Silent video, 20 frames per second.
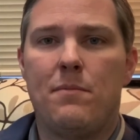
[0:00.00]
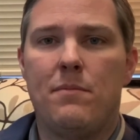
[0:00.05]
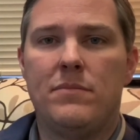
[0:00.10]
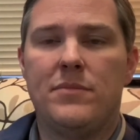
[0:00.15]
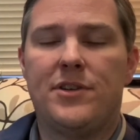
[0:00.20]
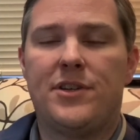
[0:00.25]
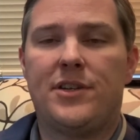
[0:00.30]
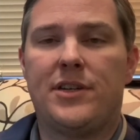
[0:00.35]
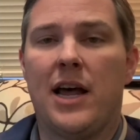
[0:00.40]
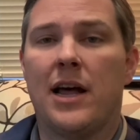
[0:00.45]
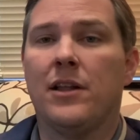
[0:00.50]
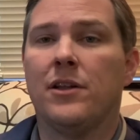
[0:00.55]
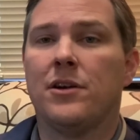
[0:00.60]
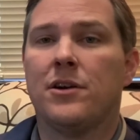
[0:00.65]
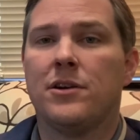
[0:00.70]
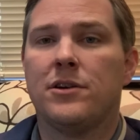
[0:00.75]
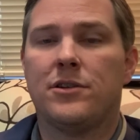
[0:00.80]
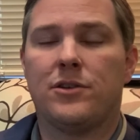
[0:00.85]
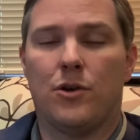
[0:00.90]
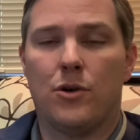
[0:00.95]

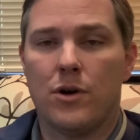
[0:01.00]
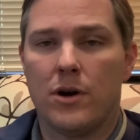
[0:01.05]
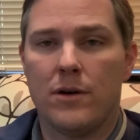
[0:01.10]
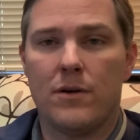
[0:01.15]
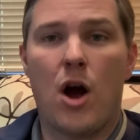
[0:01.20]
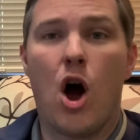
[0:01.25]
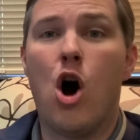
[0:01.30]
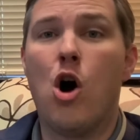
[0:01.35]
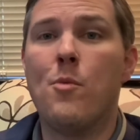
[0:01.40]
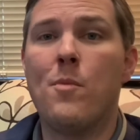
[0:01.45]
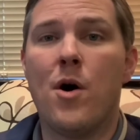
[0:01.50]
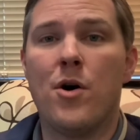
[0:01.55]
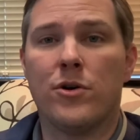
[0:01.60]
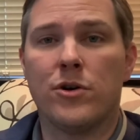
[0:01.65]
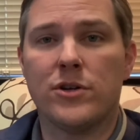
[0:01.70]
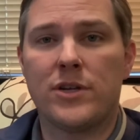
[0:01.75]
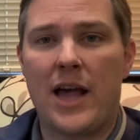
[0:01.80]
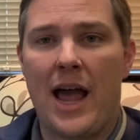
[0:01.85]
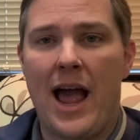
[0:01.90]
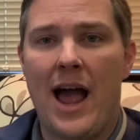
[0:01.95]
sellers or
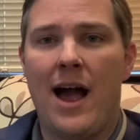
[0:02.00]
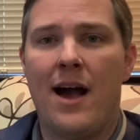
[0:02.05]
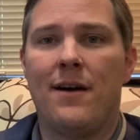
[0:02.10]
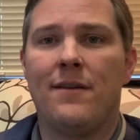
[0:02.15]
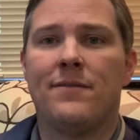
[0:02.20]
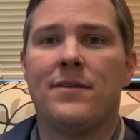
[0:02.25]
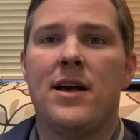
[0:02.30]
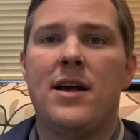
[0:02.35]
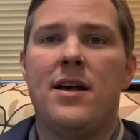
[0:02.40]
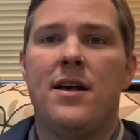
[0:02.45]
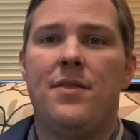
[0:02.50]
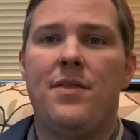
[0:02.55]
homeowners have,